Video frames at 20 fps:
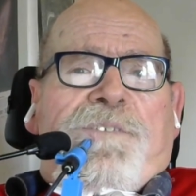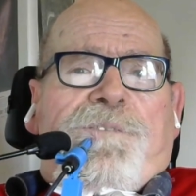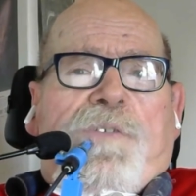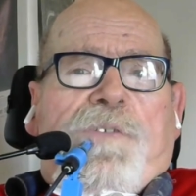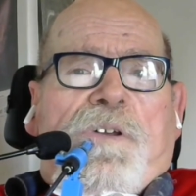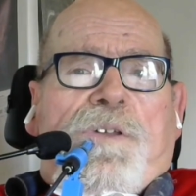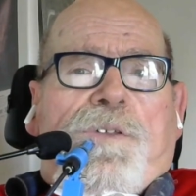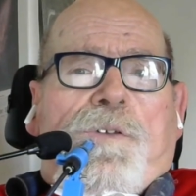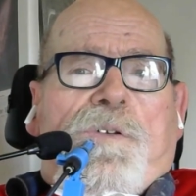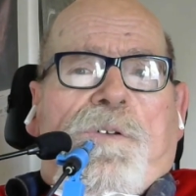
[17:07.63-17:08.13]

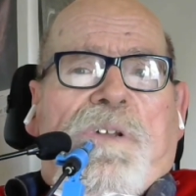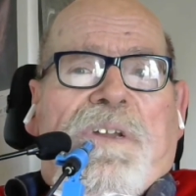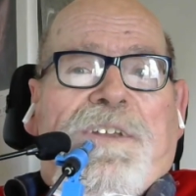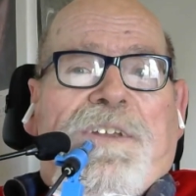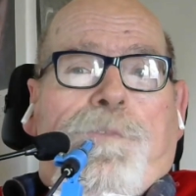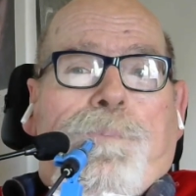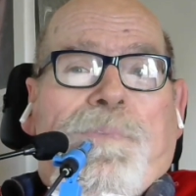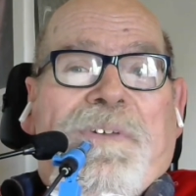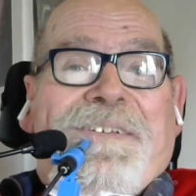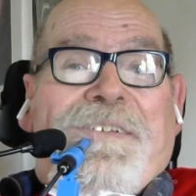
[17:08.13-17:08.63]
Father and
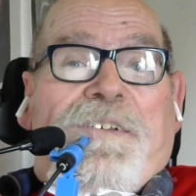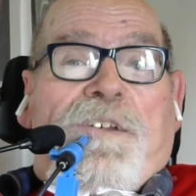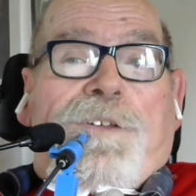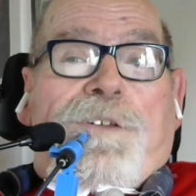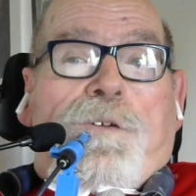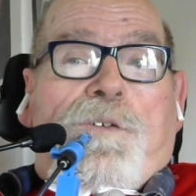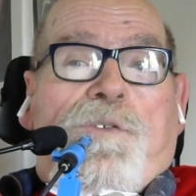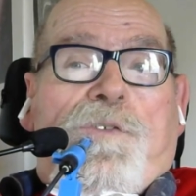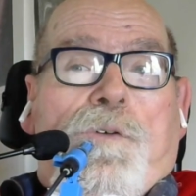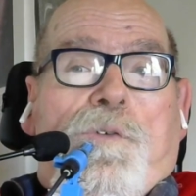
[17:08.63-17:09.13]
I spent
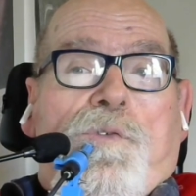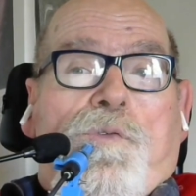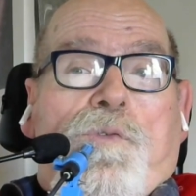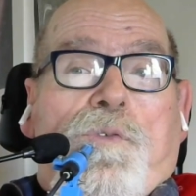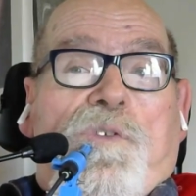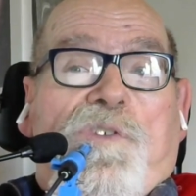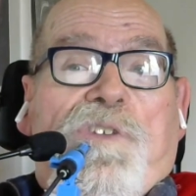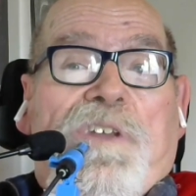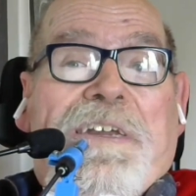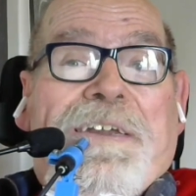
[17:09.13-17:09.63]
other
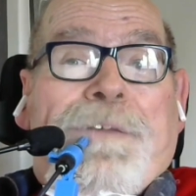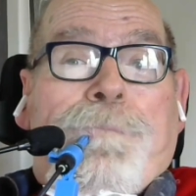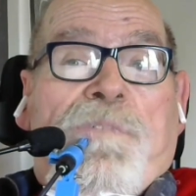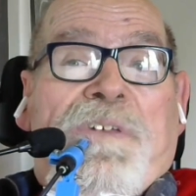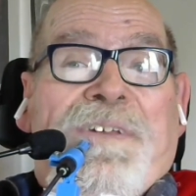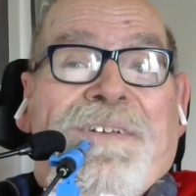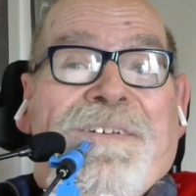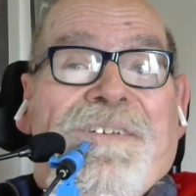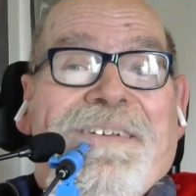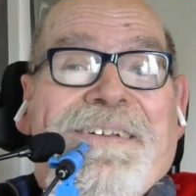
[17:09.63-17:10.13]
social time
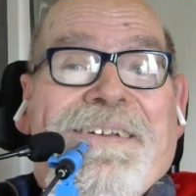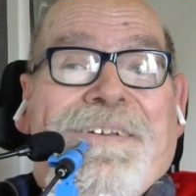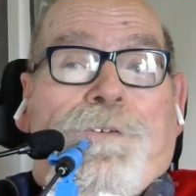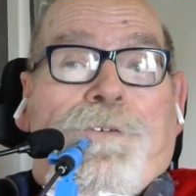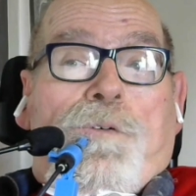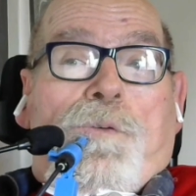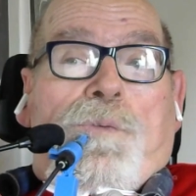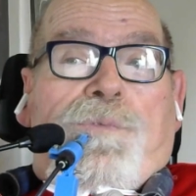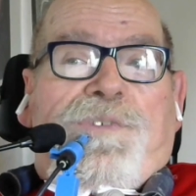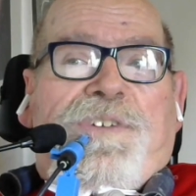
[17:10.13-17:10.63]

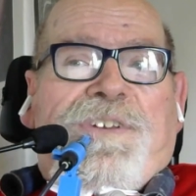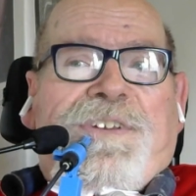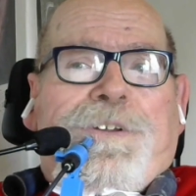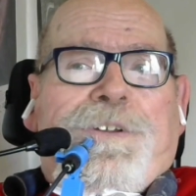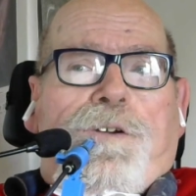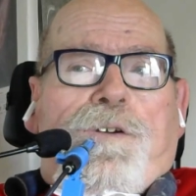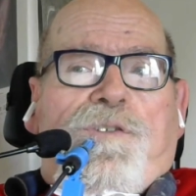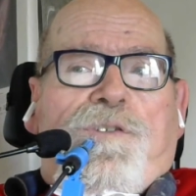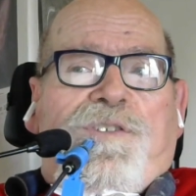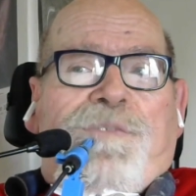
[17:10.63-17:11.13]
together over the
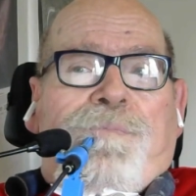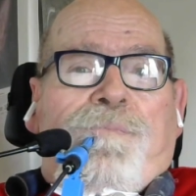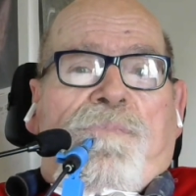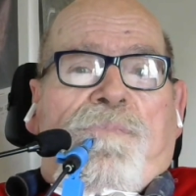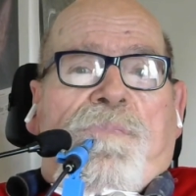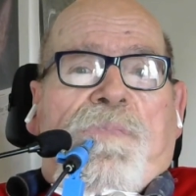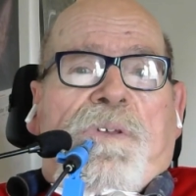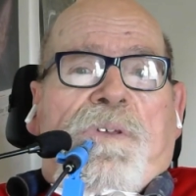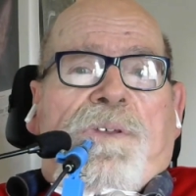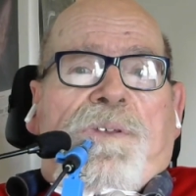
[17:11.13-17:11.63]
years.
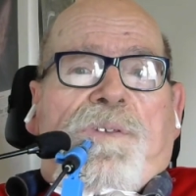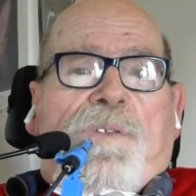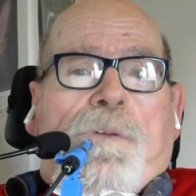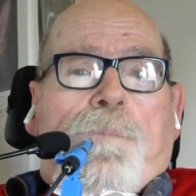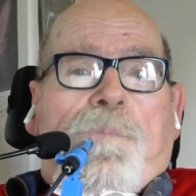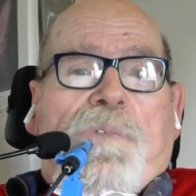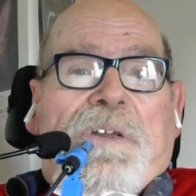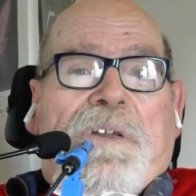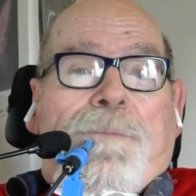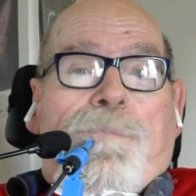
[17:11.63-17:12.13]

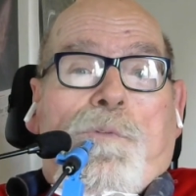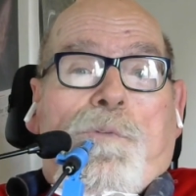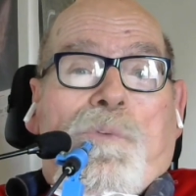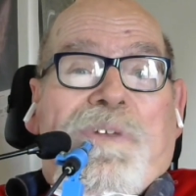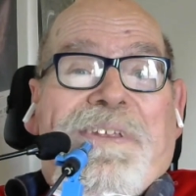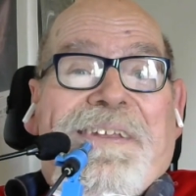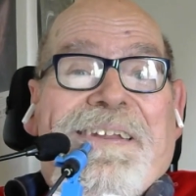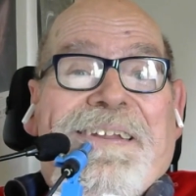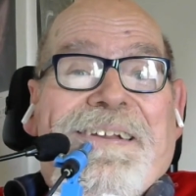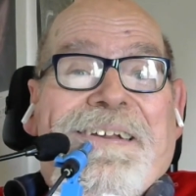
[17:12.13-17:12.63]
Sometimes
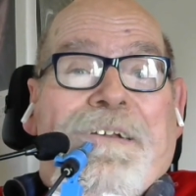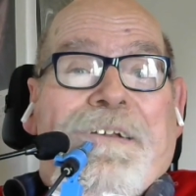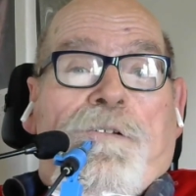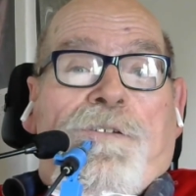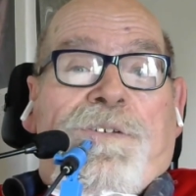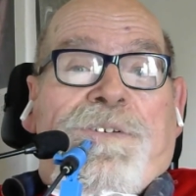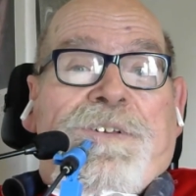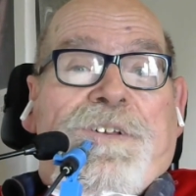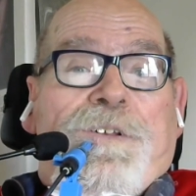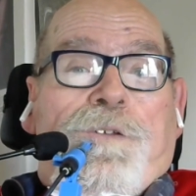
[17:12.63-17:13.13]
we'd hang
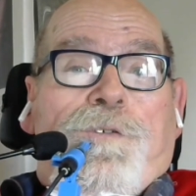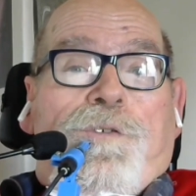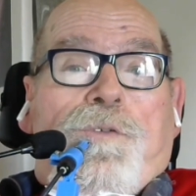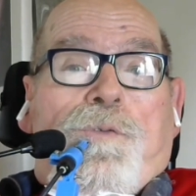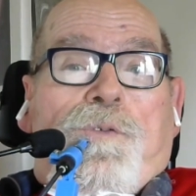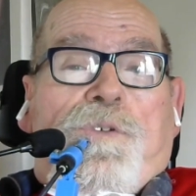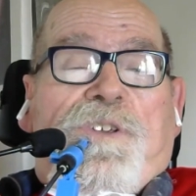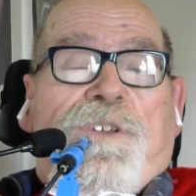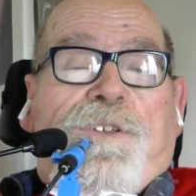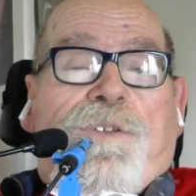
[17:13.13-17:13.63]
out at
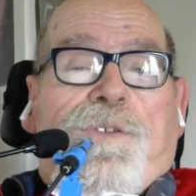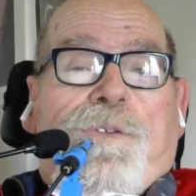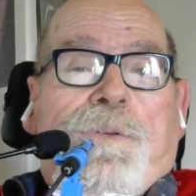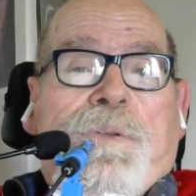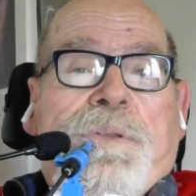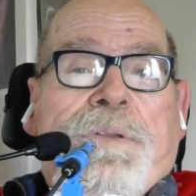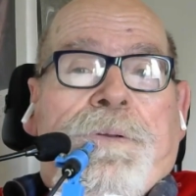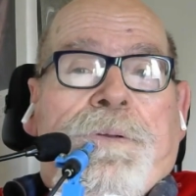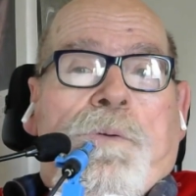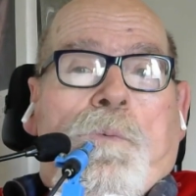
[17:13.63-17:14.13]
Judy's
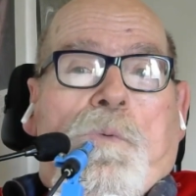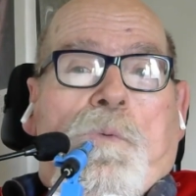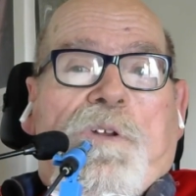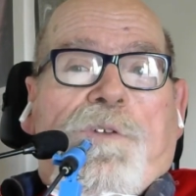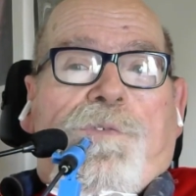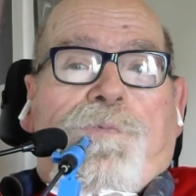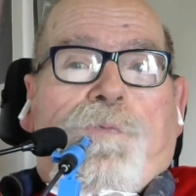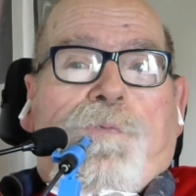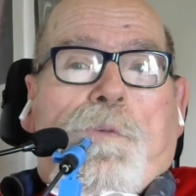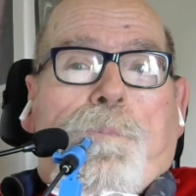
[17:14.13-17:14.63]
and
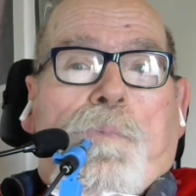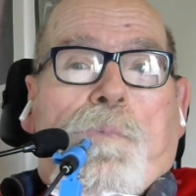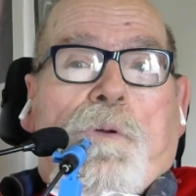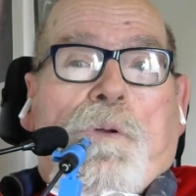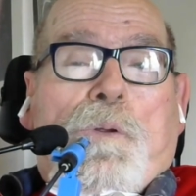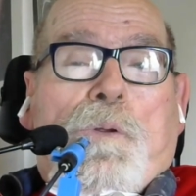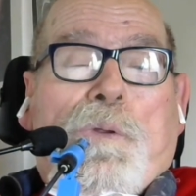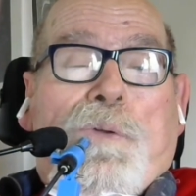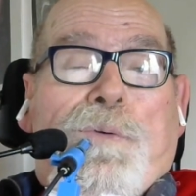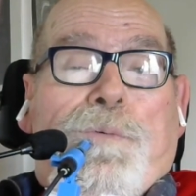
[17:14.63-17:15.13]
watch
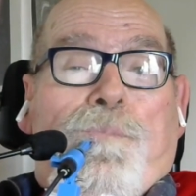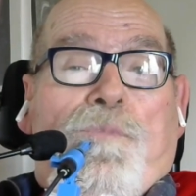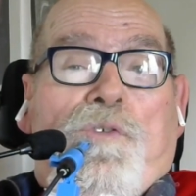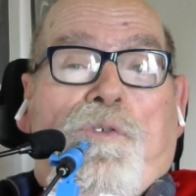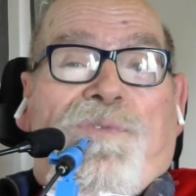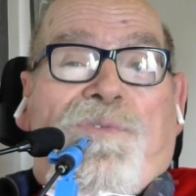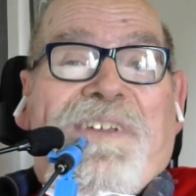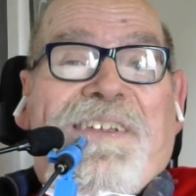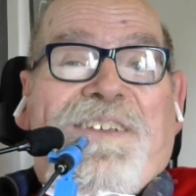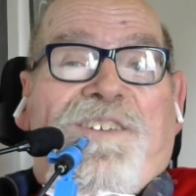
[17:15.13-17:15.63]
football or
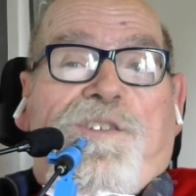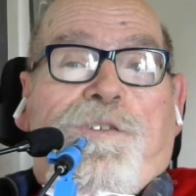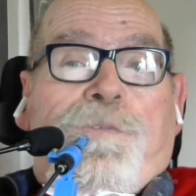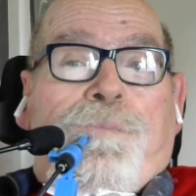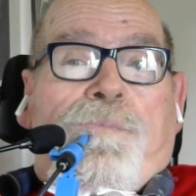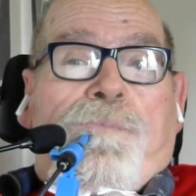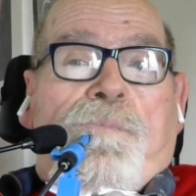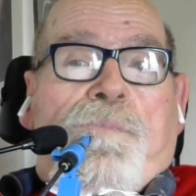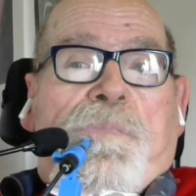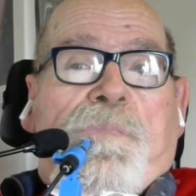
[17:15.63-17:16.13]
movies.
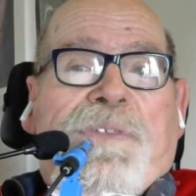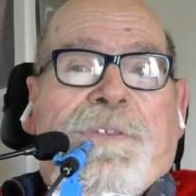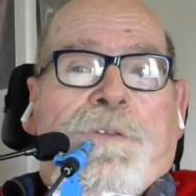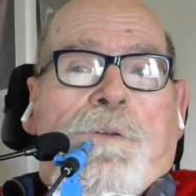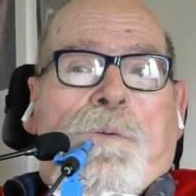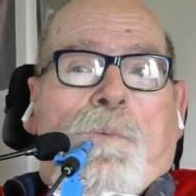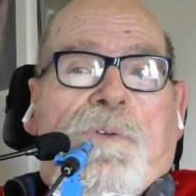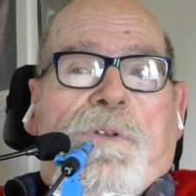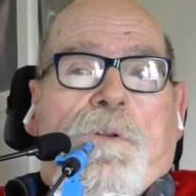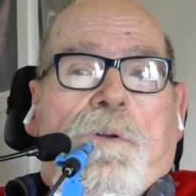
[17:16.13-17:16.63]

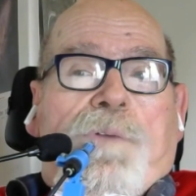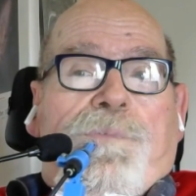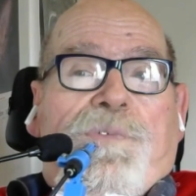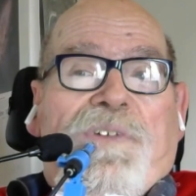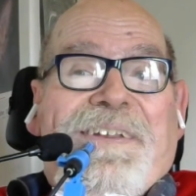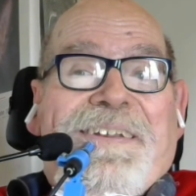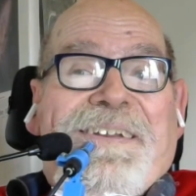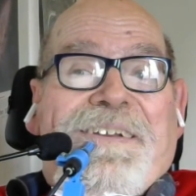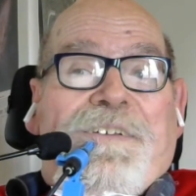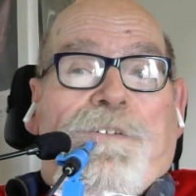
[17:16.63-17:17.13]
We'd
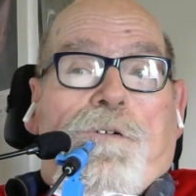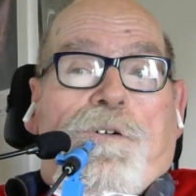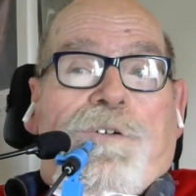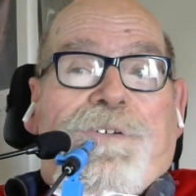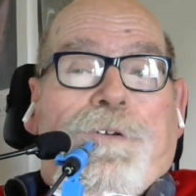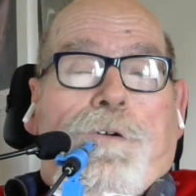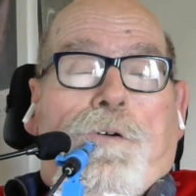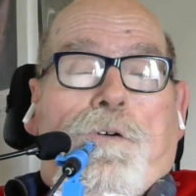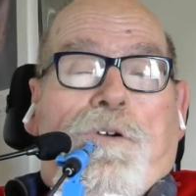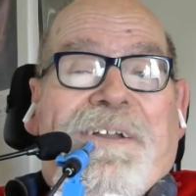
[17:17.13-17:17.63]
often gather
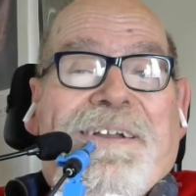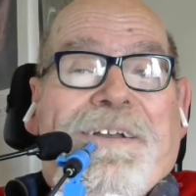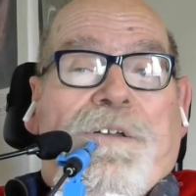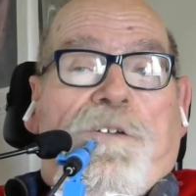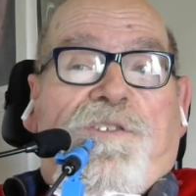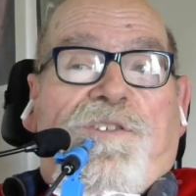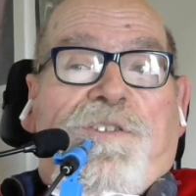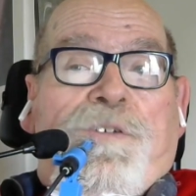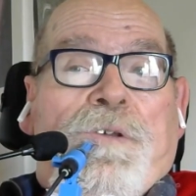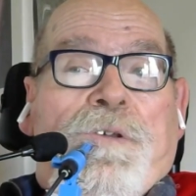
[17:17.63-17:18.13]
at her
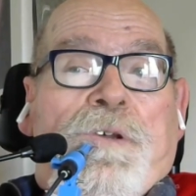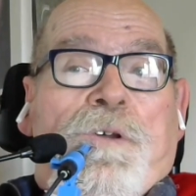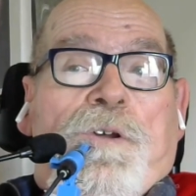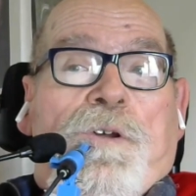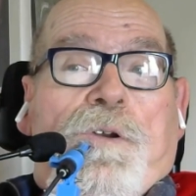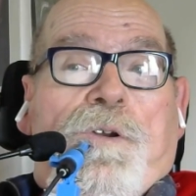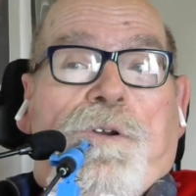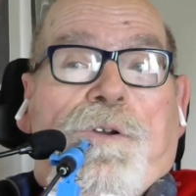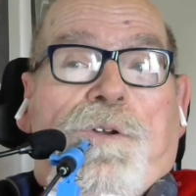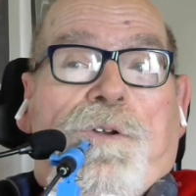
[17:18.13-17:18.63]
house
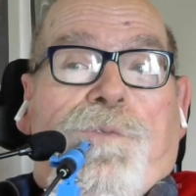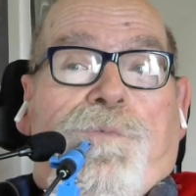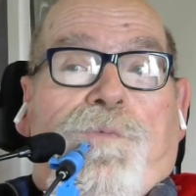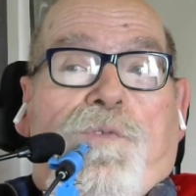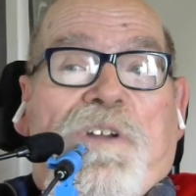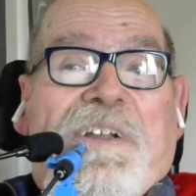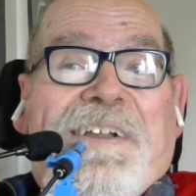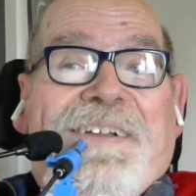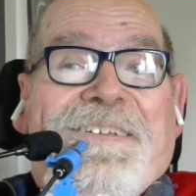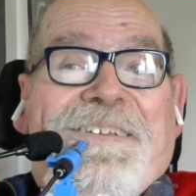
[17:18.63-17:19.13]
on Good
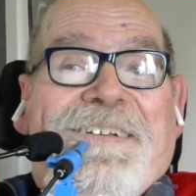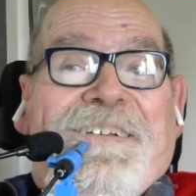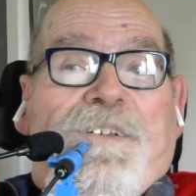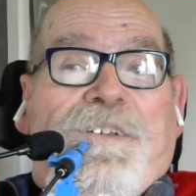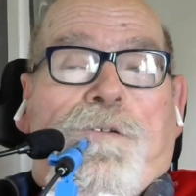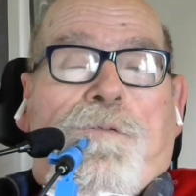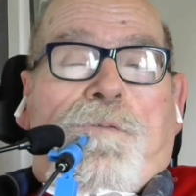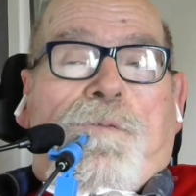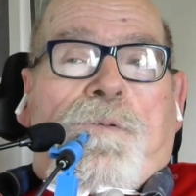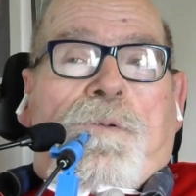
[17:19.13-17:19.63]

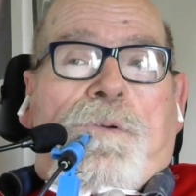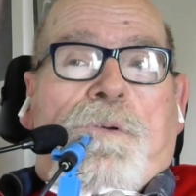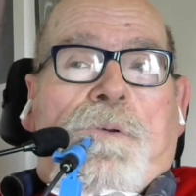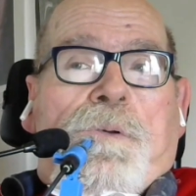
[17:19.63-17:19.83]
Friday and